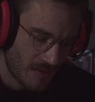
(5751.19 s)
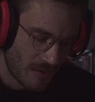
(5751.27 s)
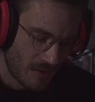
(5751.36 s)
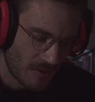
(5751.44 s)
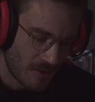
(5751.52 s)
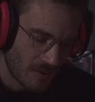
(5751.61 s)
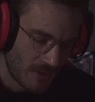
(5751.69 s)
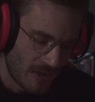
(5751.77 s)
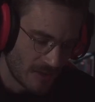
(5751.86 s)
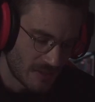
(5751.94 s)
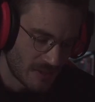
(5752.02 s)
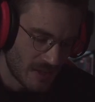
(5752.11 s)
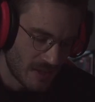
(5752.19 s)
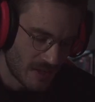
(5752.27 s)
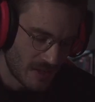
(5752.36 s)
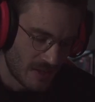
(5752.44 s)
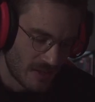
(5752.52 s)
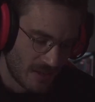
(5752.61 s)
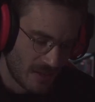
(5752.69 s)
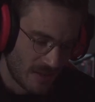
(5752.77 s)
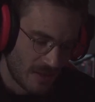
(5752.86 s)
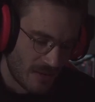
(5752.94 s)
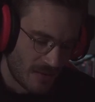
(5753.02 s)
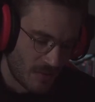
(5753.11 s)
on July 2nd,
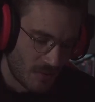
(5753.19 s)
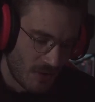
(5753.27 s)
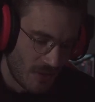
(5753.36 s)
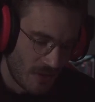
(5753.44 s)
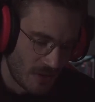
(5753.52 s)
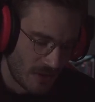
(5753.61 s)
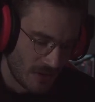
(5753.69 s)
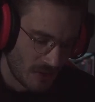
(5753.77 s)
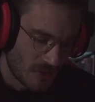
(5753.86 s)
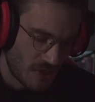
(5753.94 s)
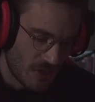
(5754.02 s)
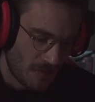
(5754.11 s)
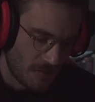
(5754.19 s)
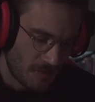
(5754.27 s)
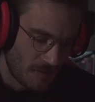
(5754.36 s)
where they lynched him.